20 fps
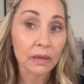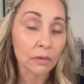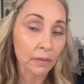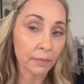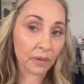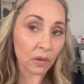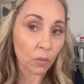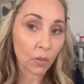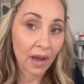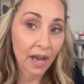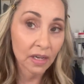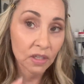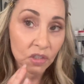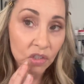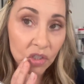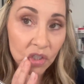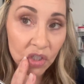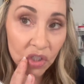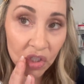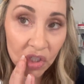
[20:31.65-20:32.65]
I mean,
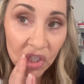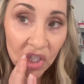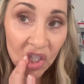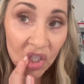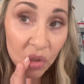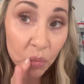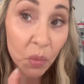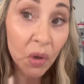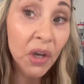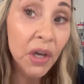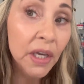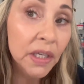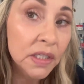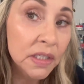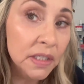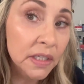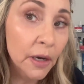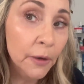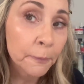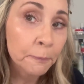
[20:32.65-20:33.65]
wax just stays put.
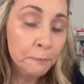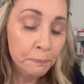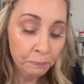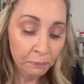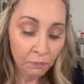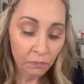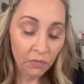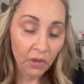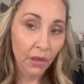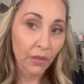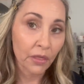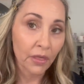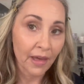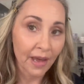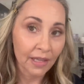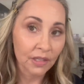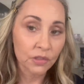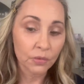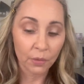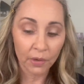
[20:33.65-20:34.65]
So
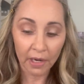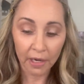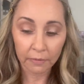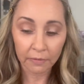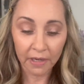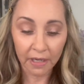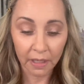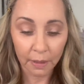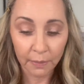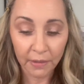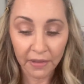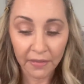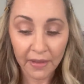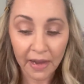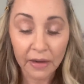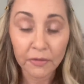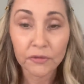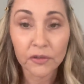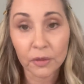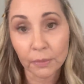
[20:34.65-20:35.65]
that's why I recommend
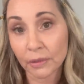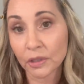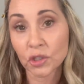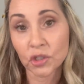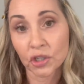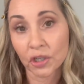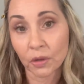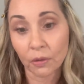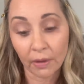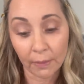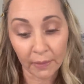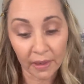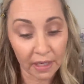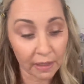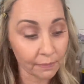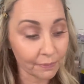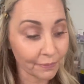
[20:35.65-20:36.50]
that for mature women.